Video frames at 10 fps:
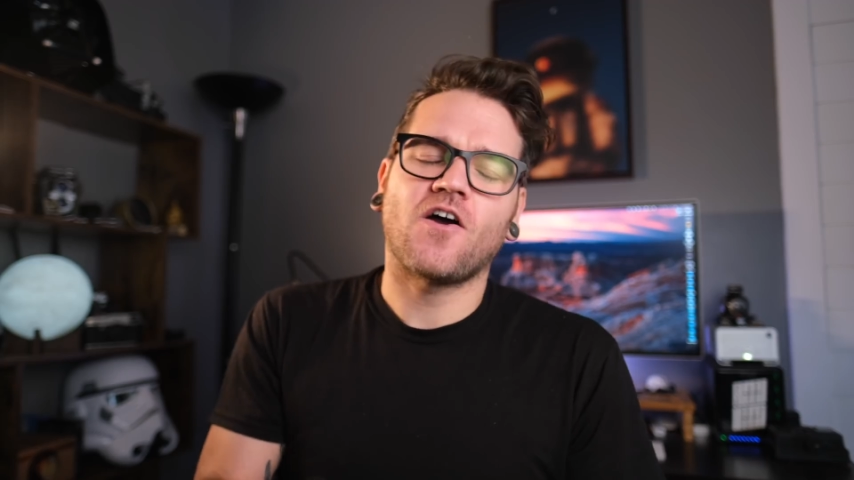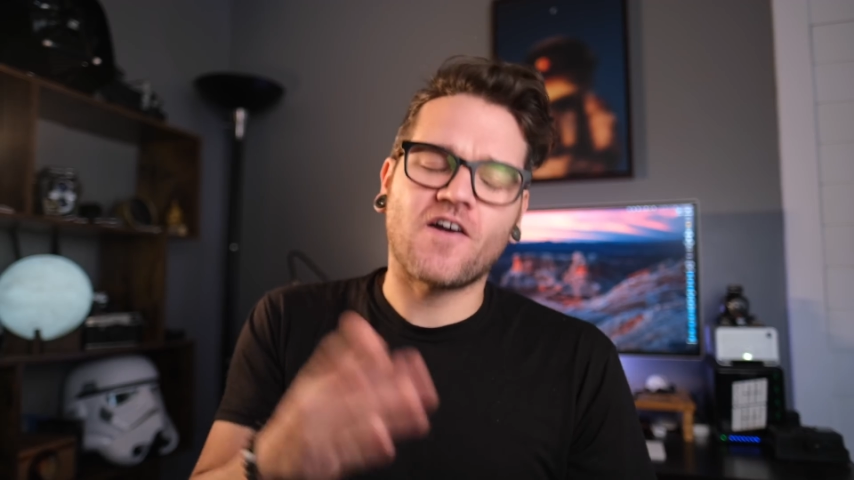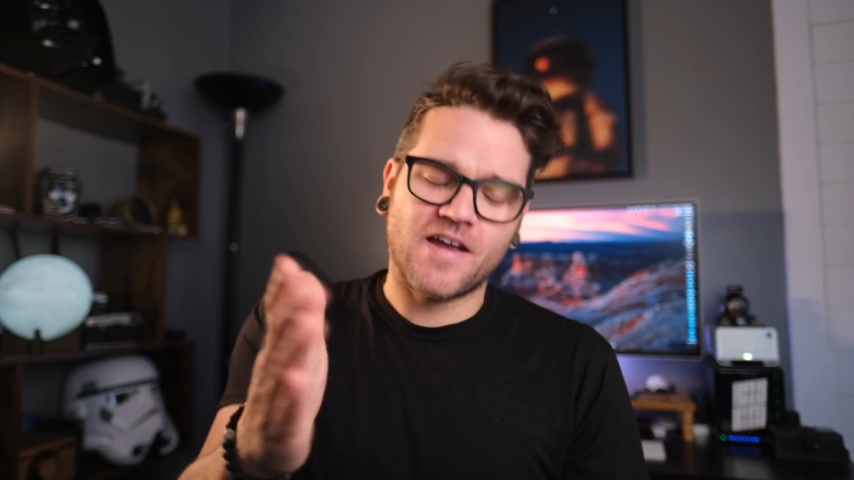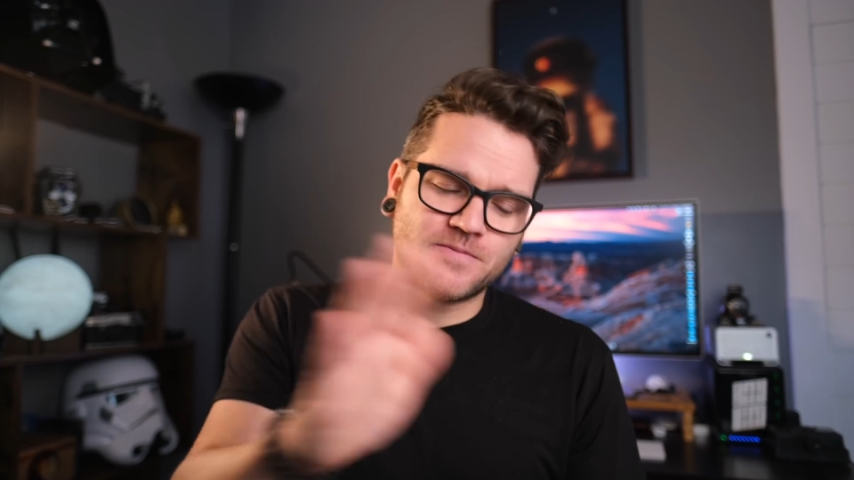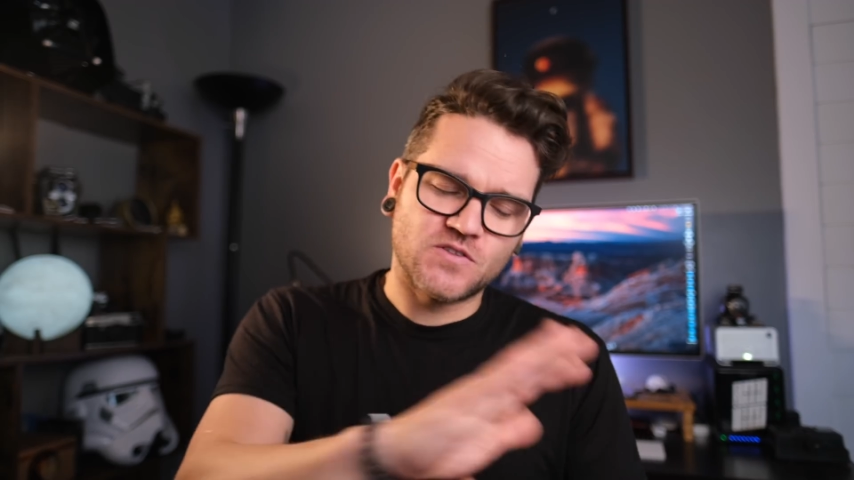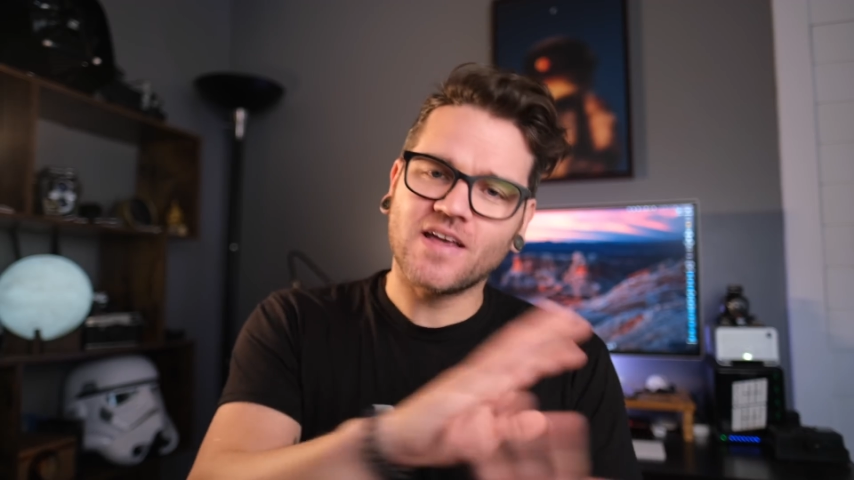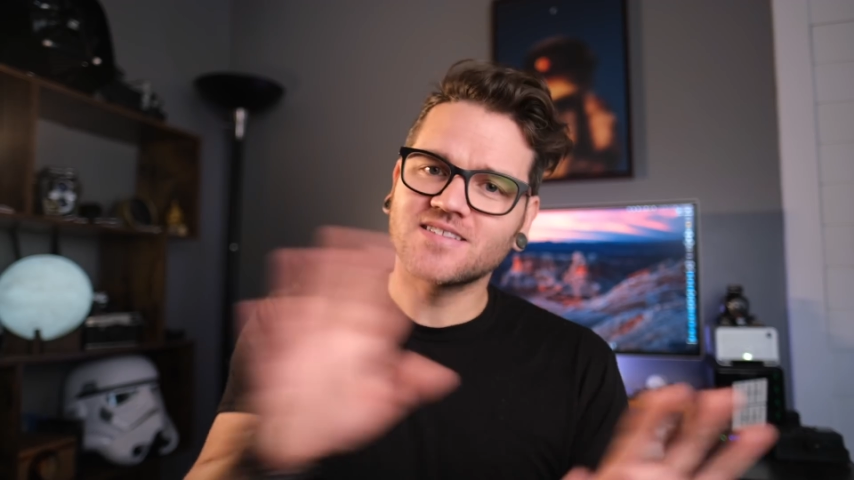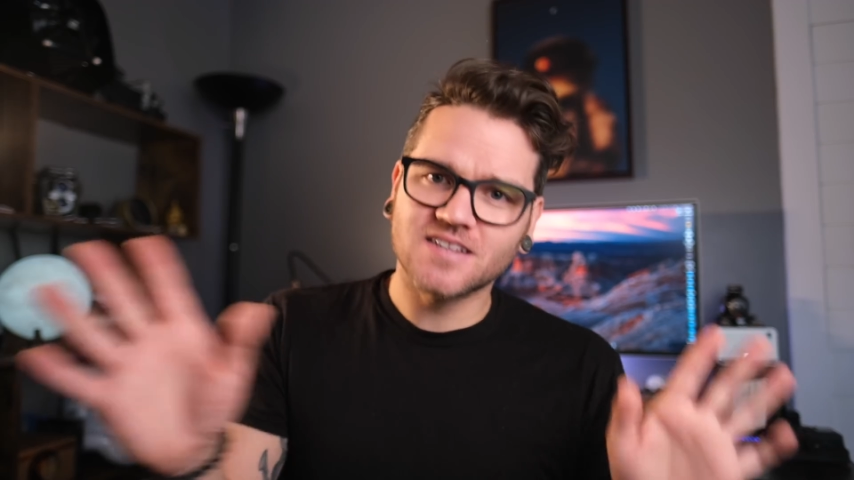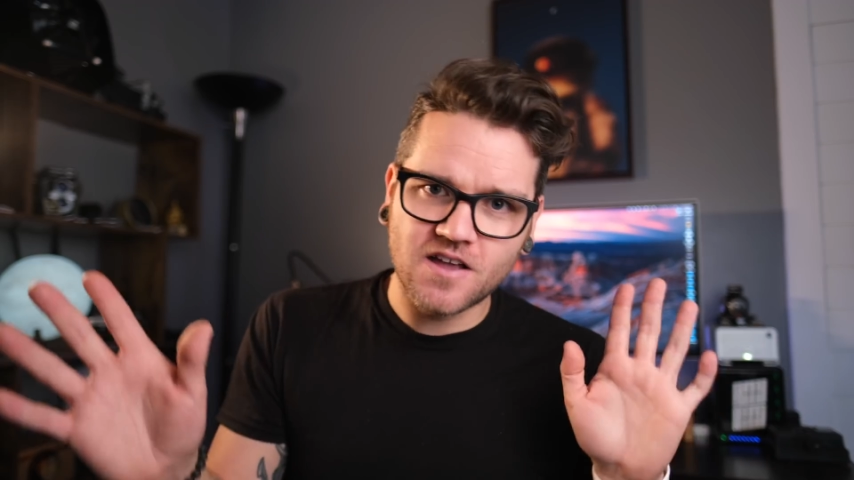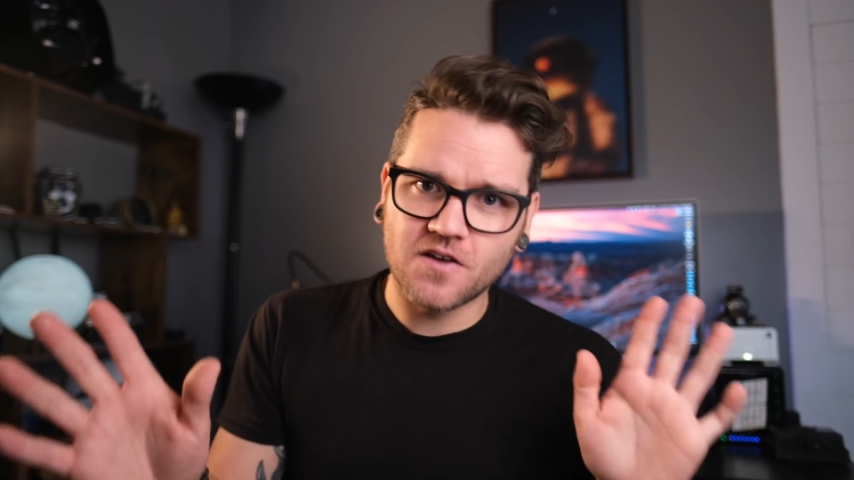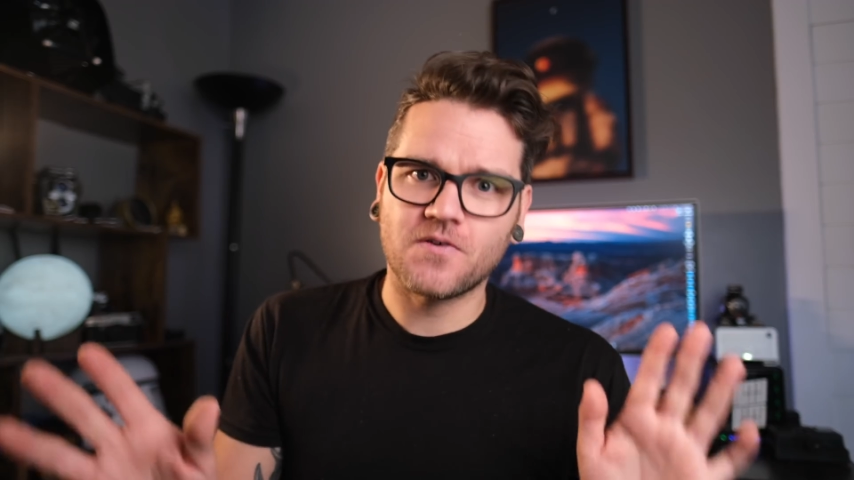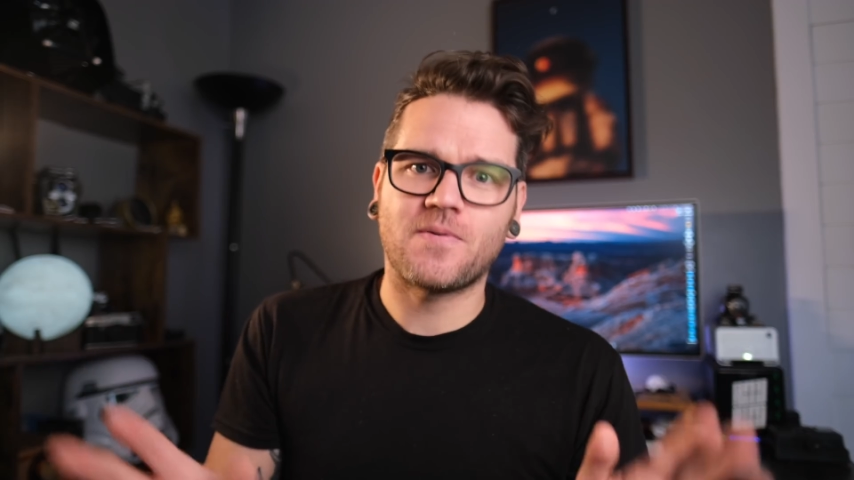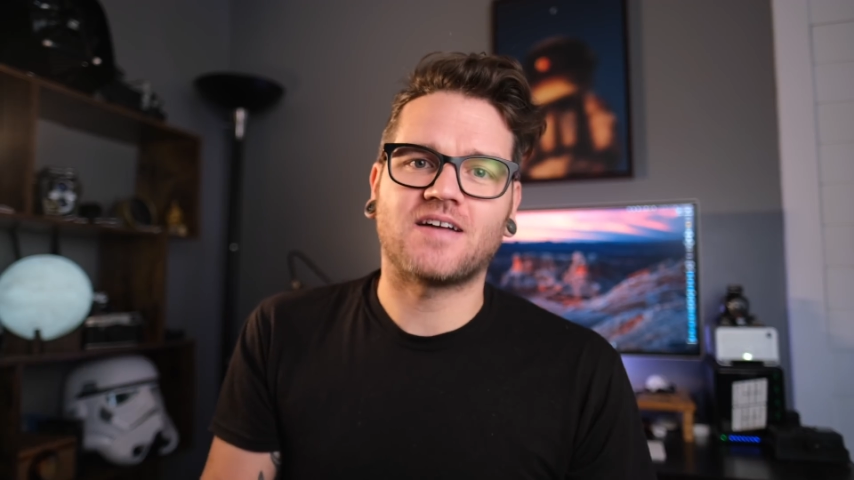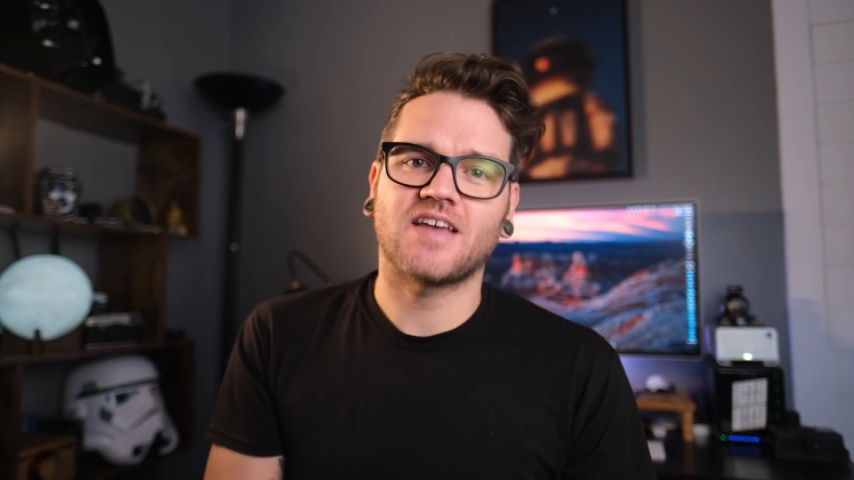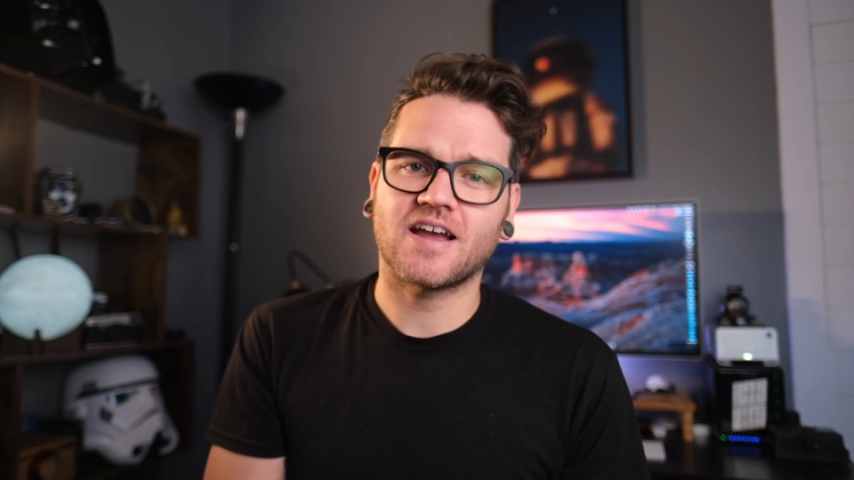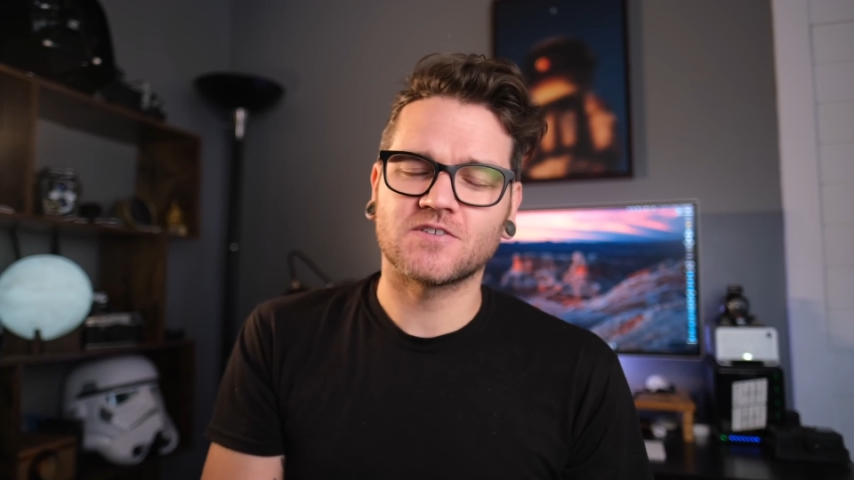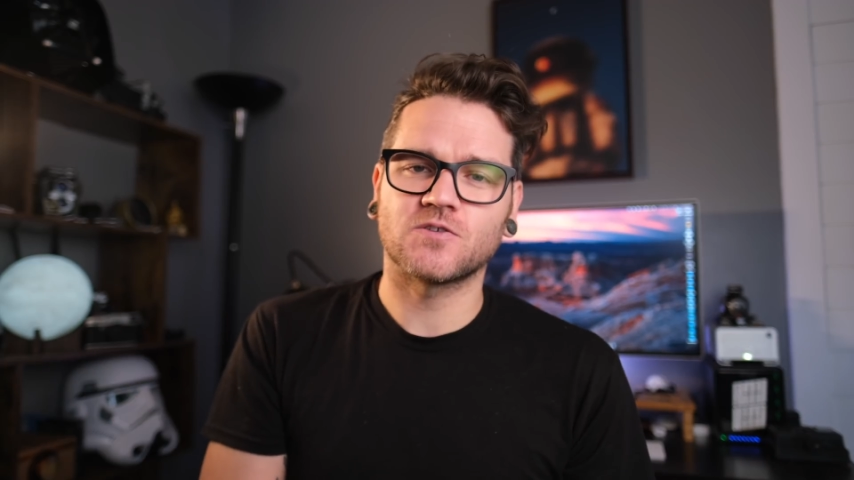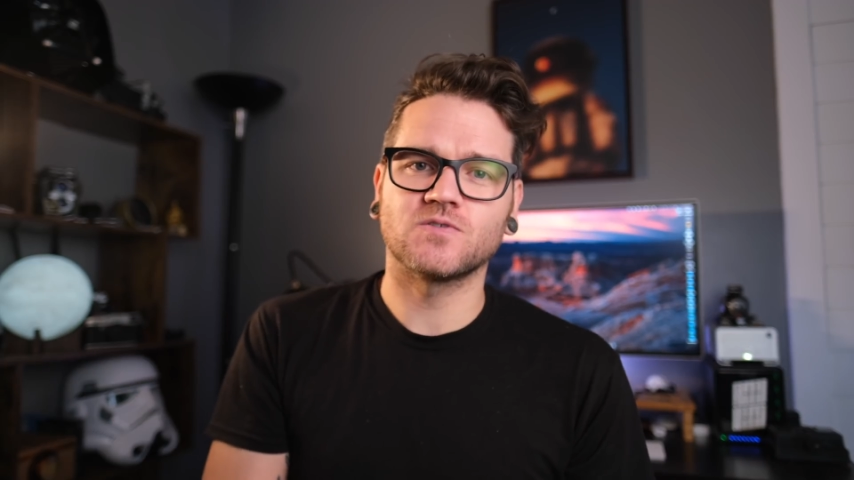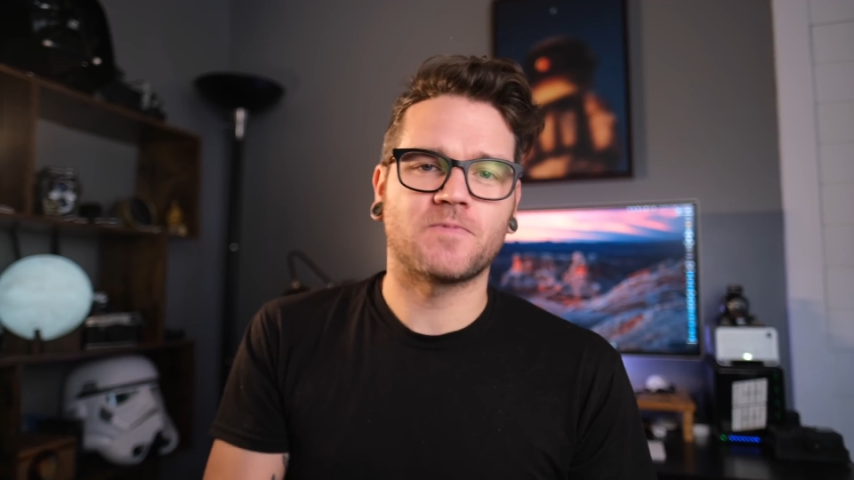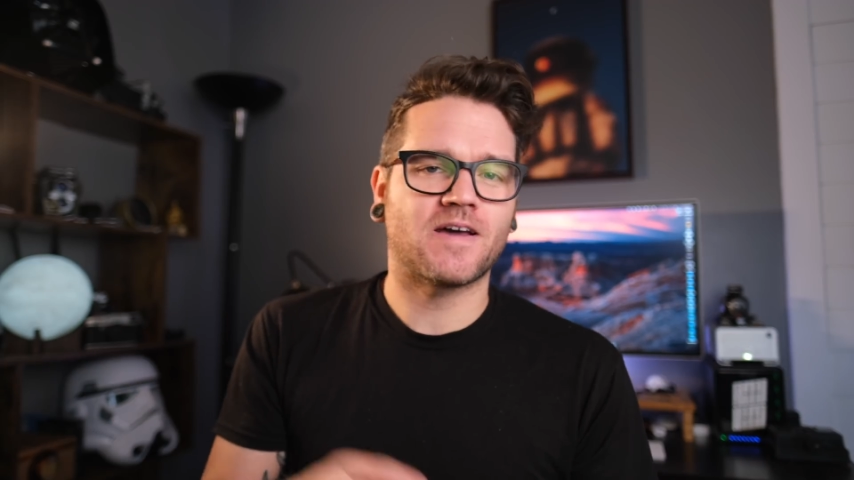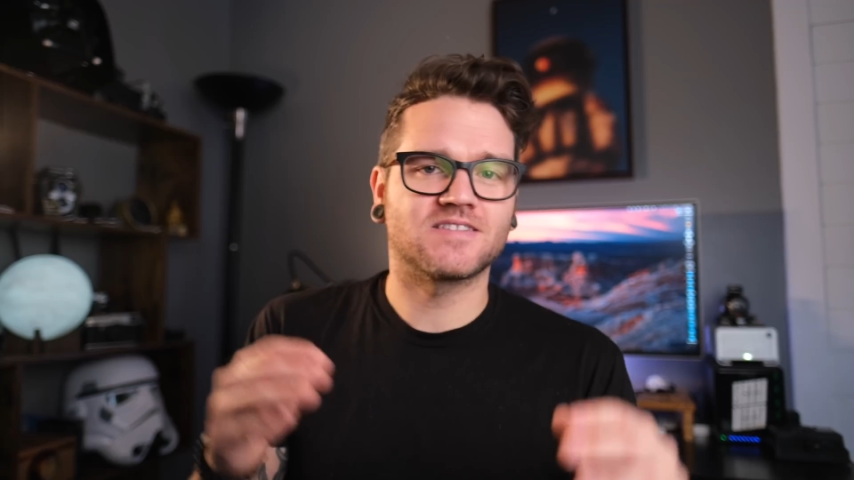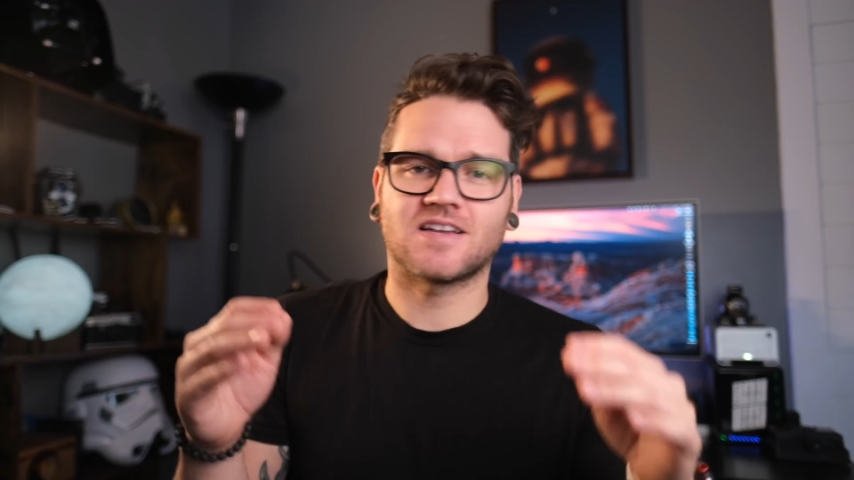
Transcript: All right, so that's enough about technical specs.